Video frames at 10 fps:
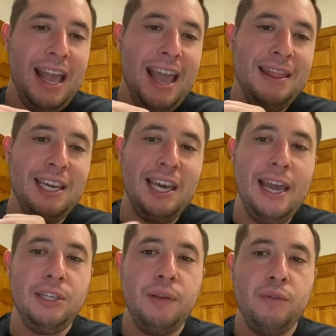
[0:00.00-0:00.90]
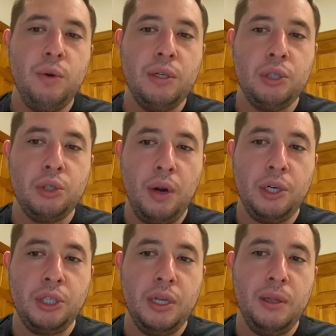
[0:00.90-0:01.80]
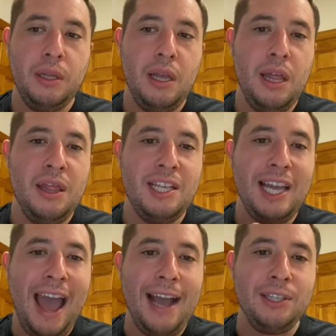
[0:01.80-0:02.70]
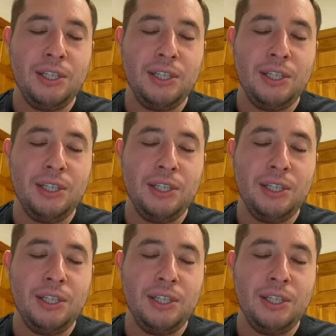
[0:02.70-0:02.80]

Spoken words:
In the case of new construction, the tax